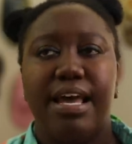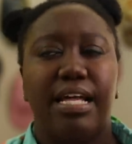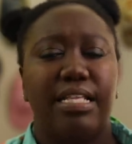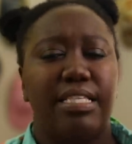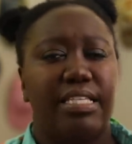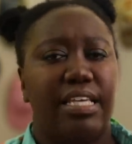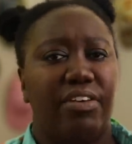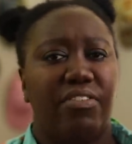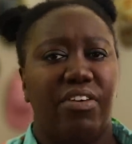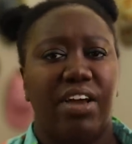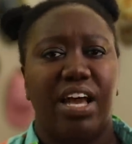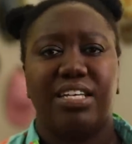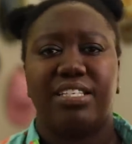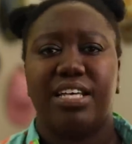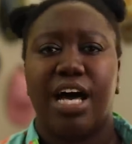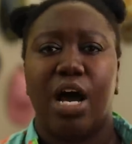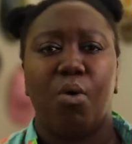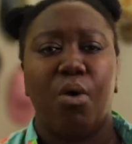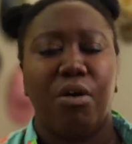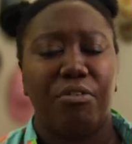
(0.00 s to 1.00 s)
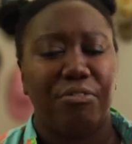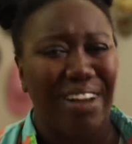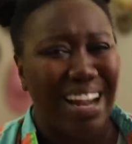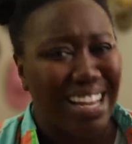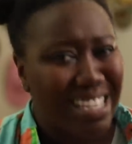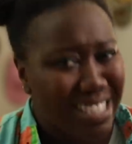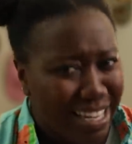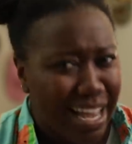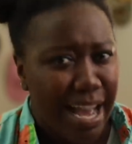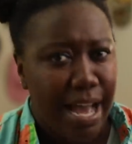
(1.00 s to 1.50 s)
it's giving us agua
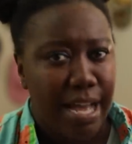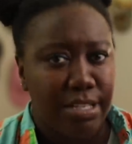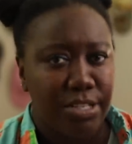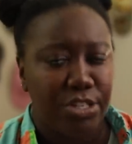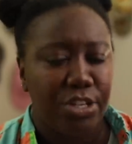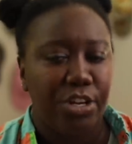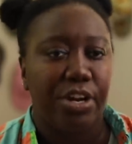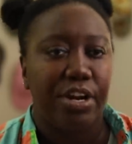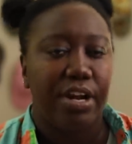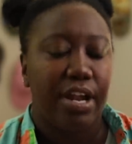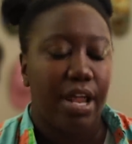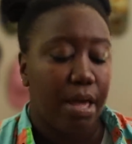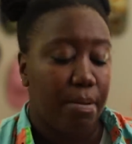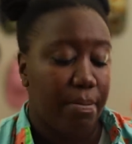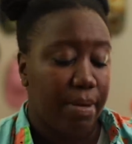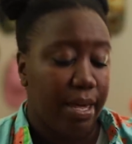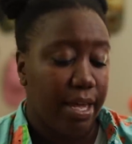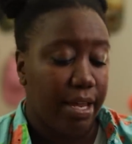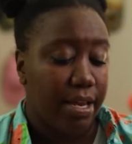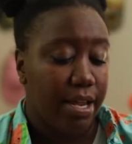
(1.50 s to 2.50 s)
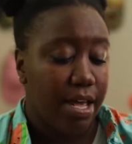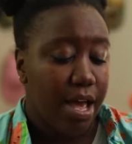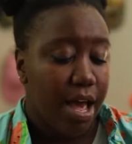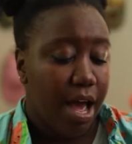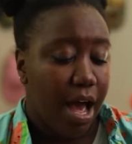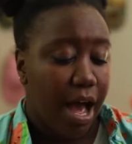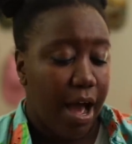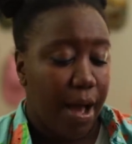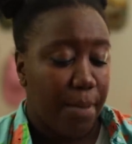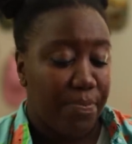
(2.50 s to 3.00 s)
frescas, you know what I mean?
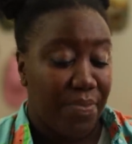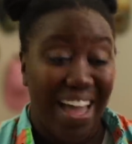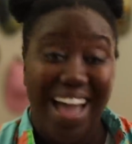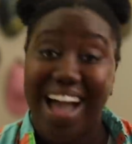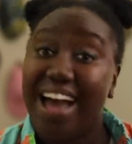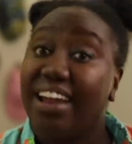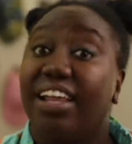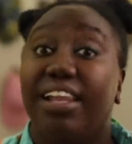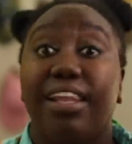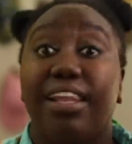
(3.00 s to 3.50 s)
Um, they add